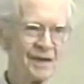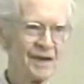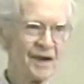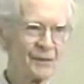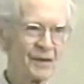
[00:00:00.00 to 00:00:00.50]

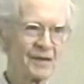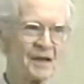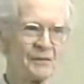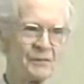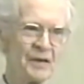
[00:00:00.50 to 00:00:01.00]
at what
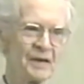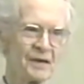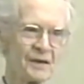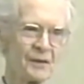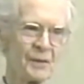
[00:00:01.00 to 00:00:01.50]
they feel
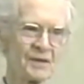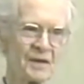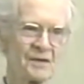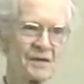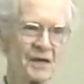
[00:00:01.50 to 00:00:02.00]
or what
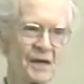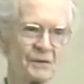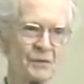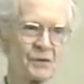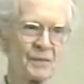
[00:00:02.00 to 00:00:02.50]
they see
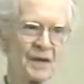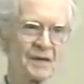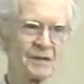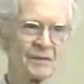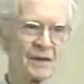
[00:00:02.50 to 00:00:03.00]

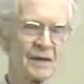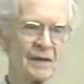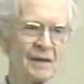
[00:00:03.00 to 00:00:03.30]
introspectively.